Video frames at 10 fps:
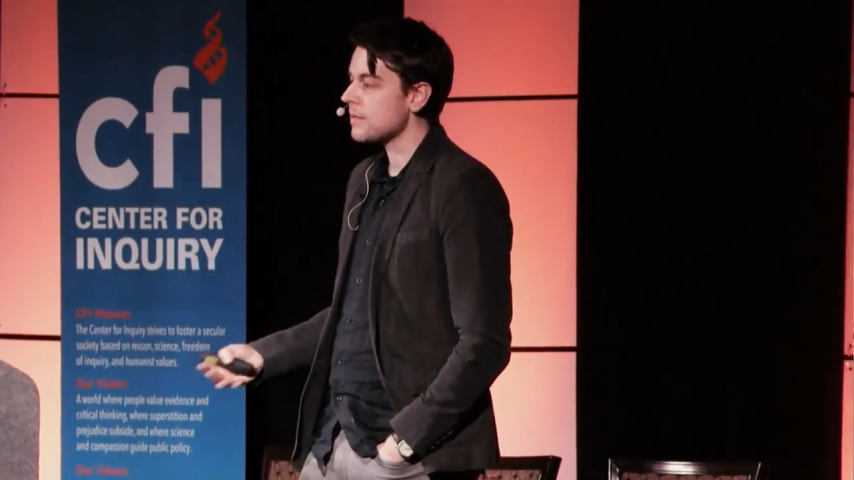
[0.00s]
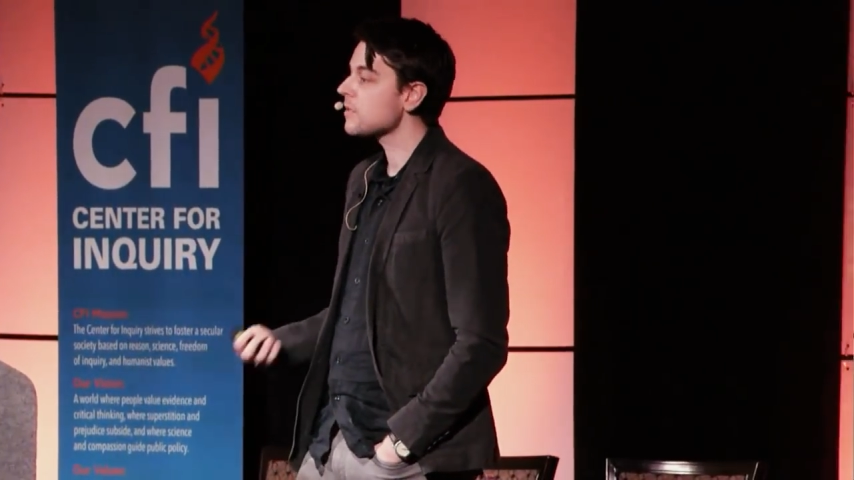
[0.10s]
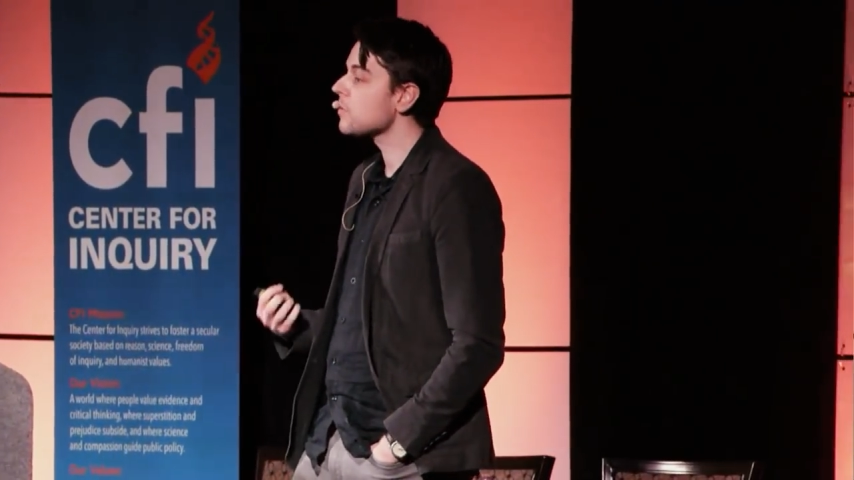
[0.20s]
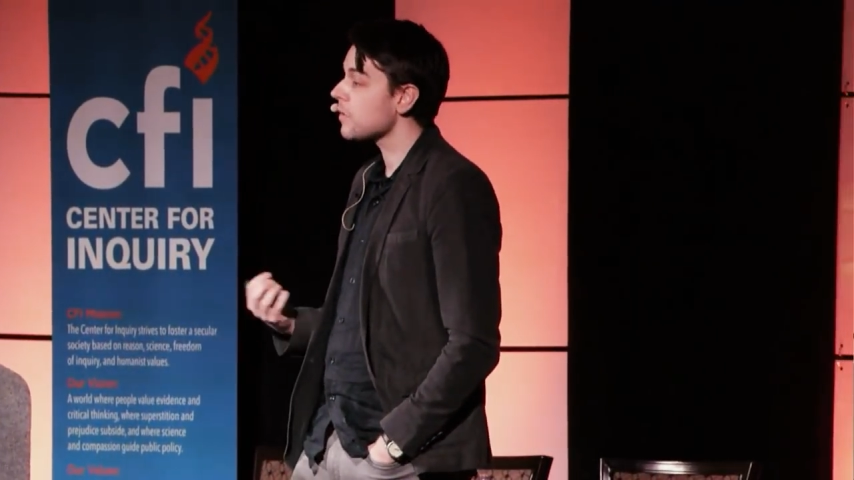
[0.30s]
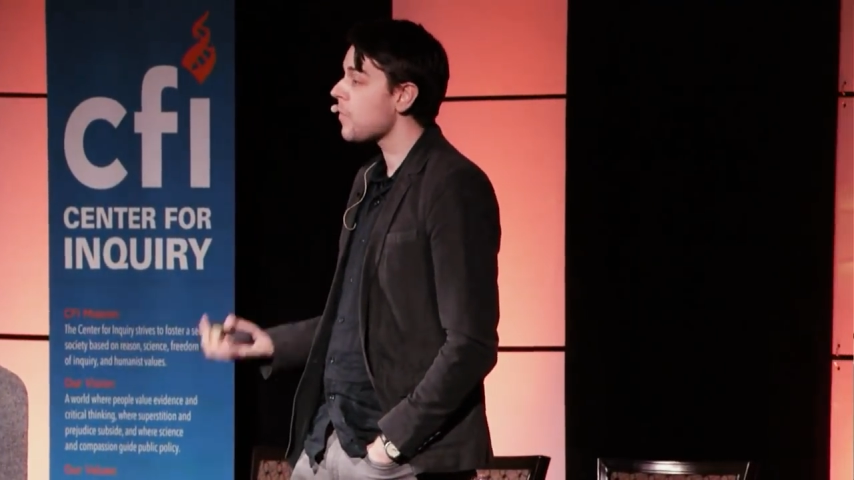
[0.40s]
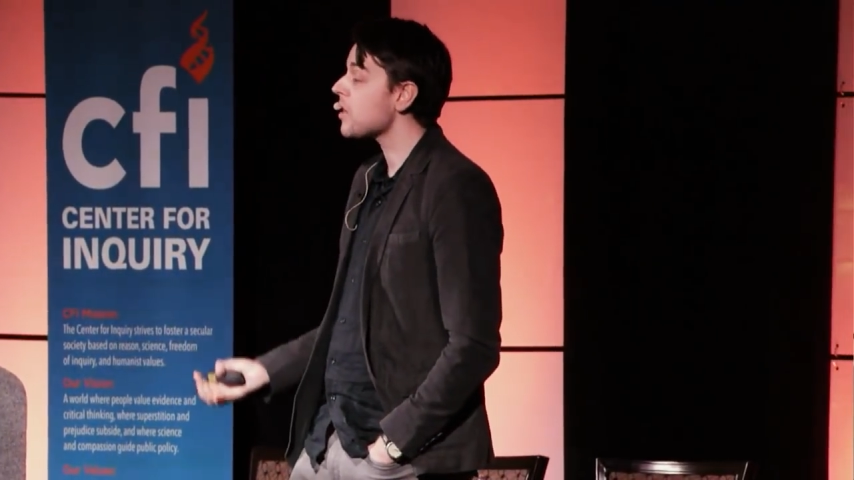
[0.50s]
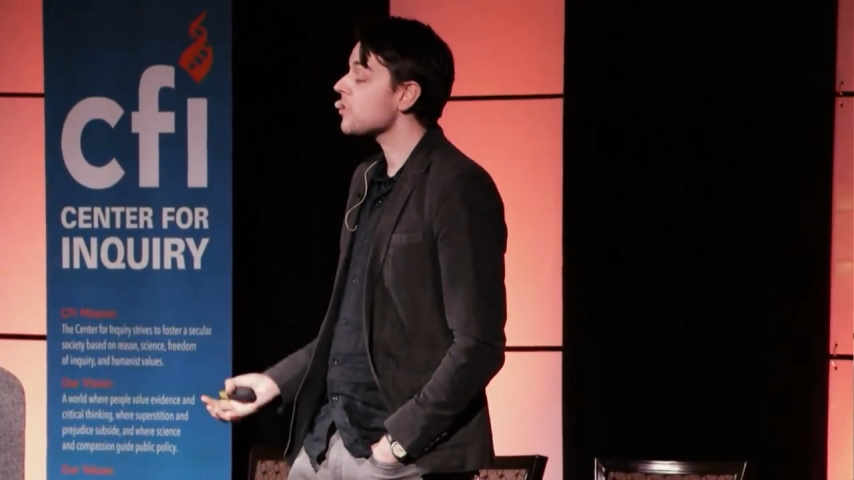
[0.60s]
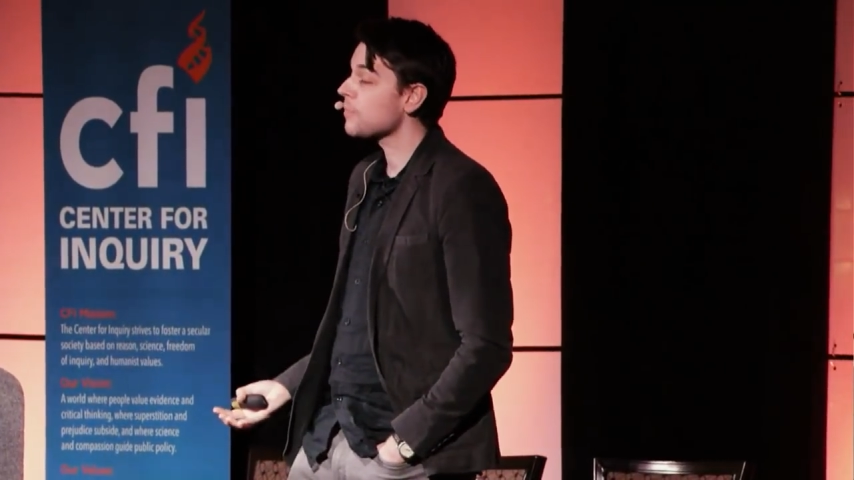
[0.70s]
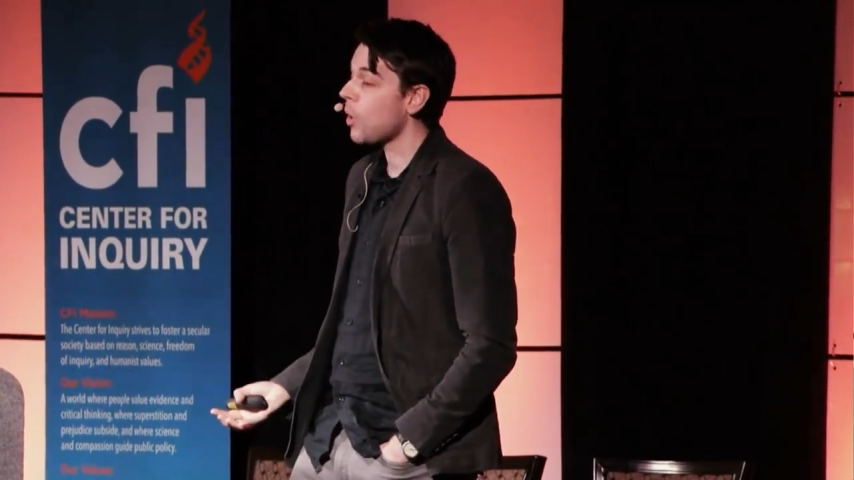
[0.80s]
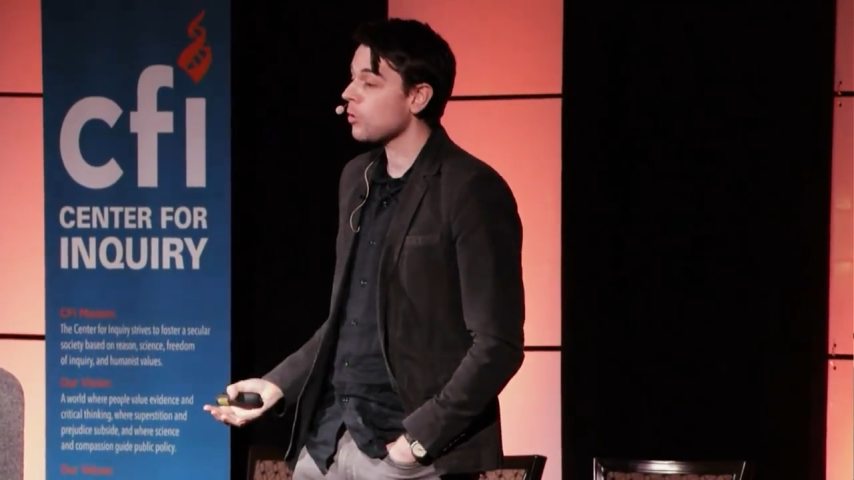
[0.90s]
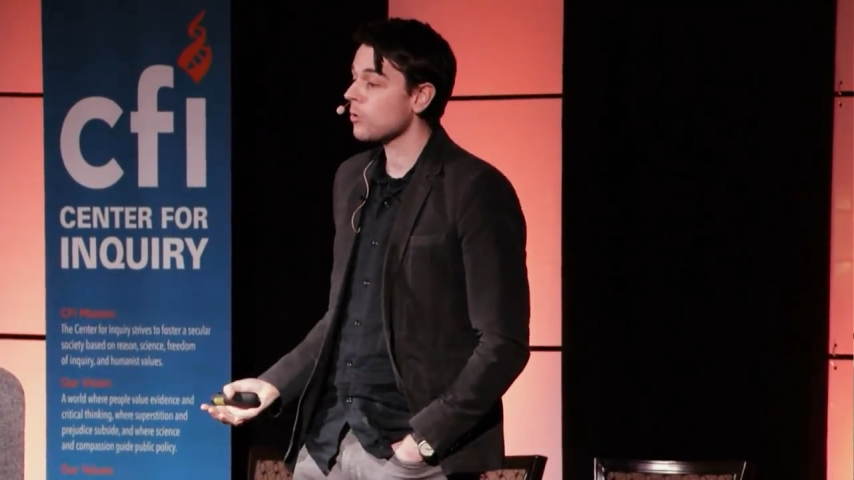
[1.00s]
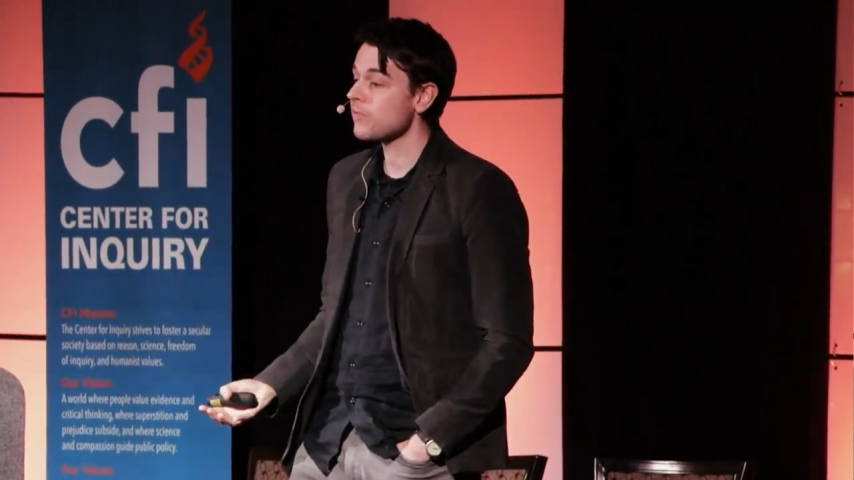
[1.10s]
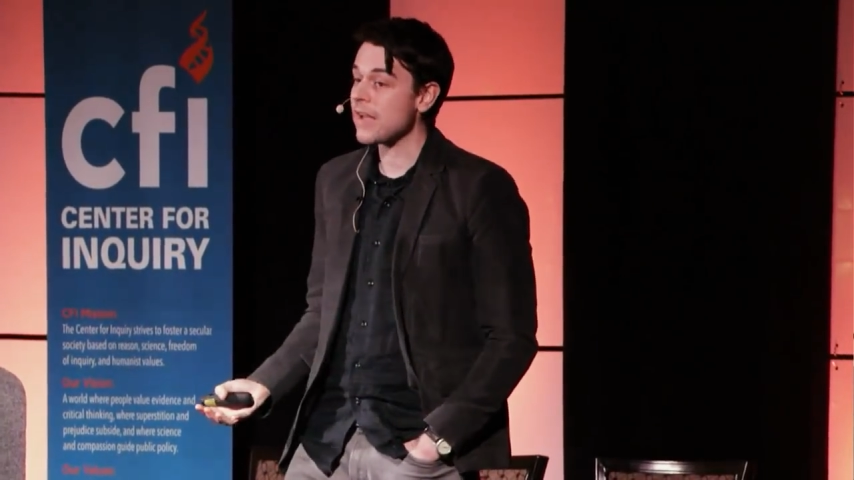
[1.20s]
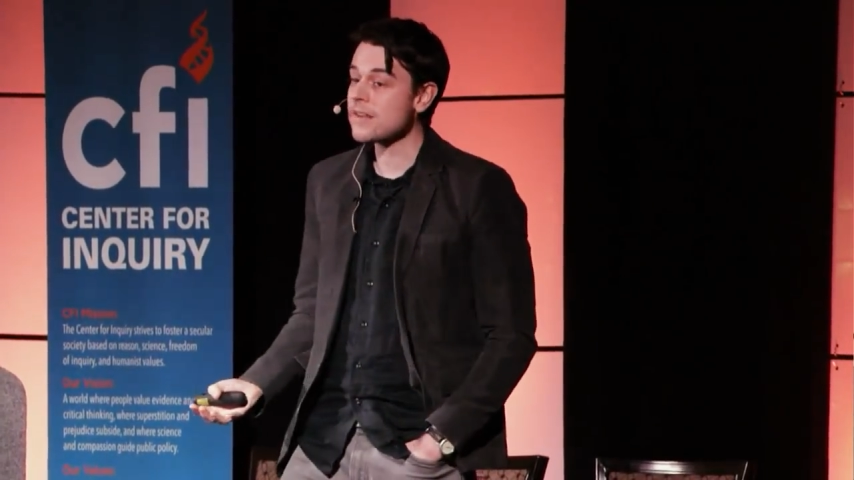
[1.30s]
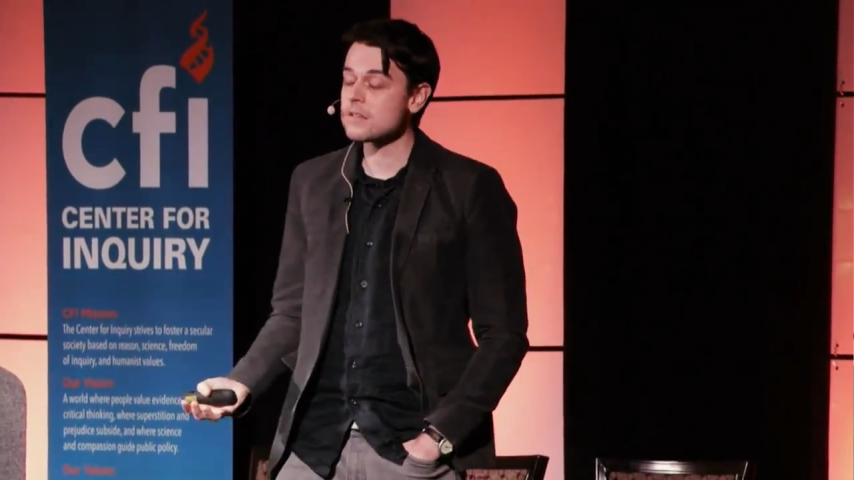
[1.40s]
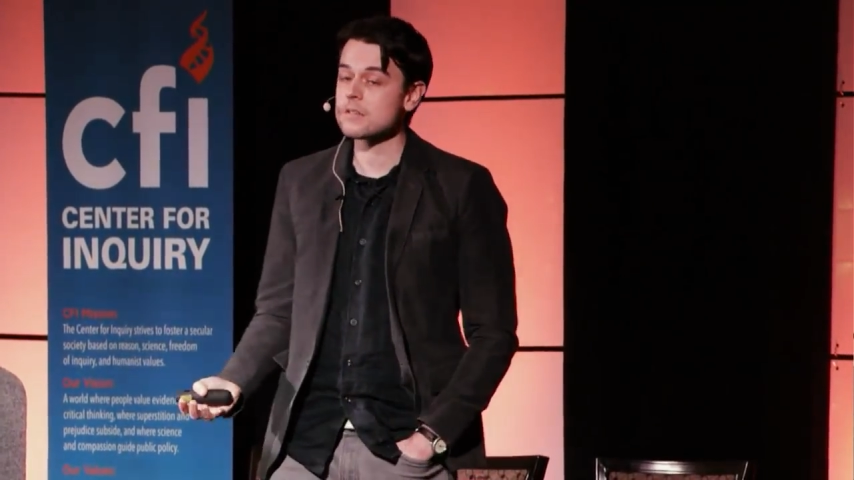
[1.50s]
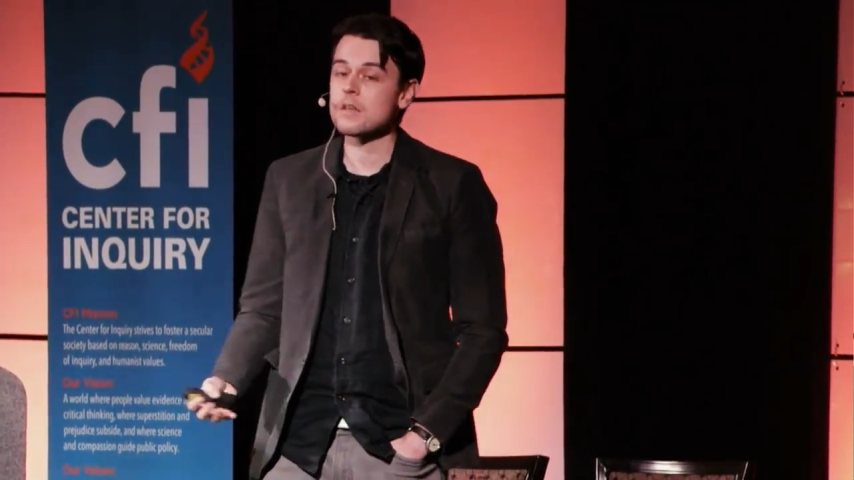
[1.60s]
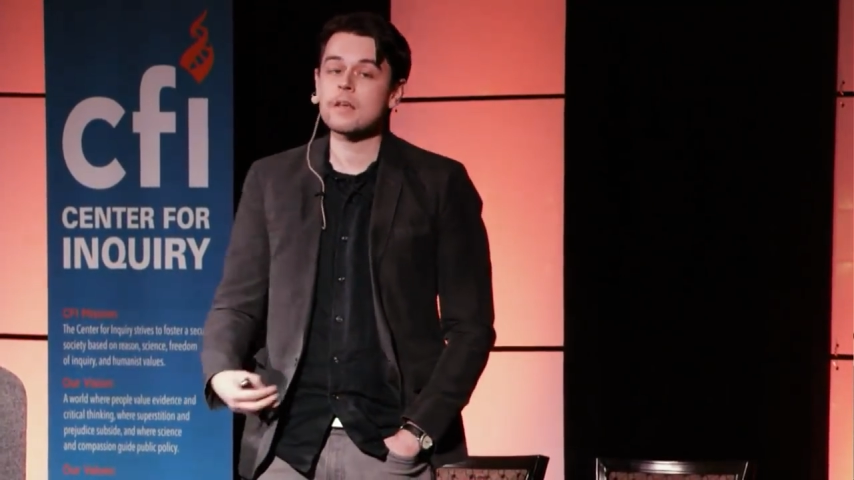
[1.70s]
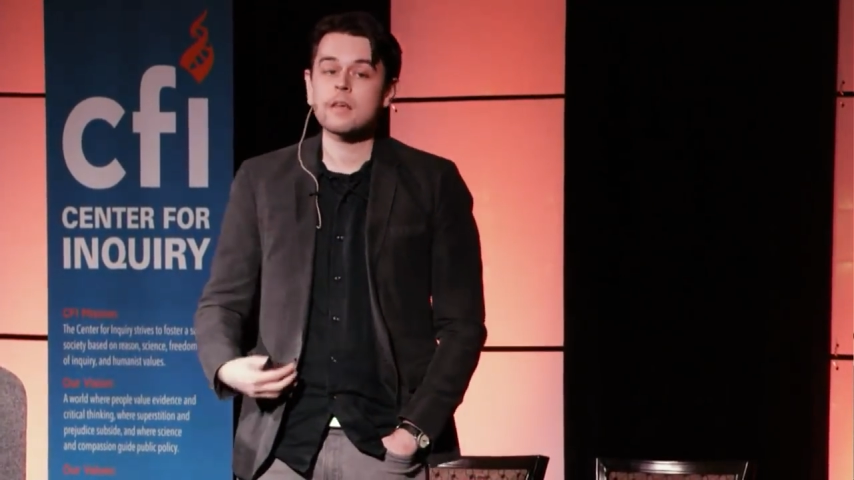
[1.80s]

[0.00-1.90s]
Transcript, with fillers: This was a much smaller event.